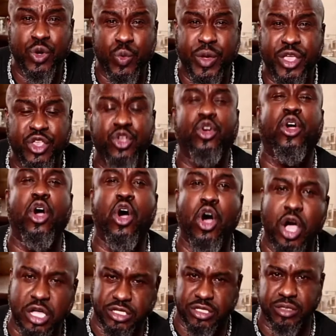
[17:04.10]
the week, you're
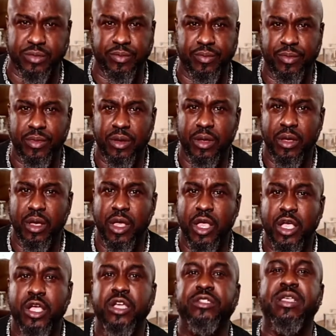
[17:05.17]
awesome.
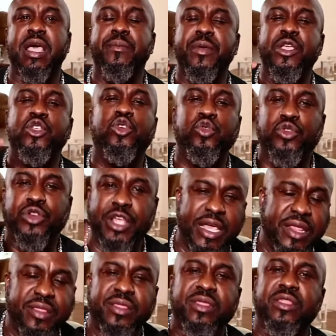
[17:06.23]
Because that means you
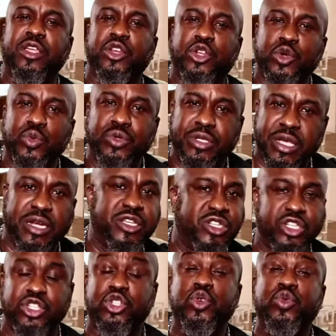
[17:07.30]
did the due
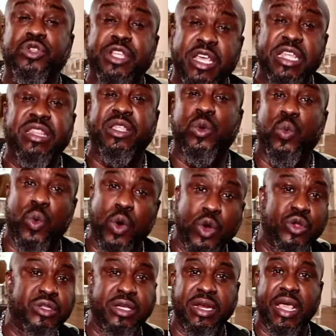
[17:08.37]
diligence. You did the
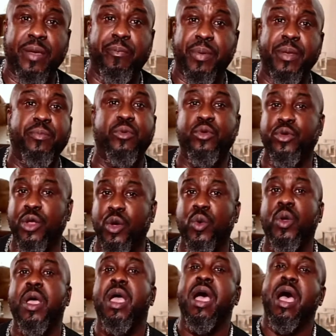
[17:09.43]
work to let people know
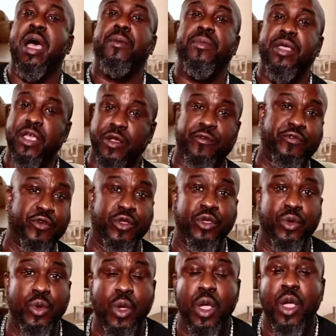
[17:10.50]
I'm here for you.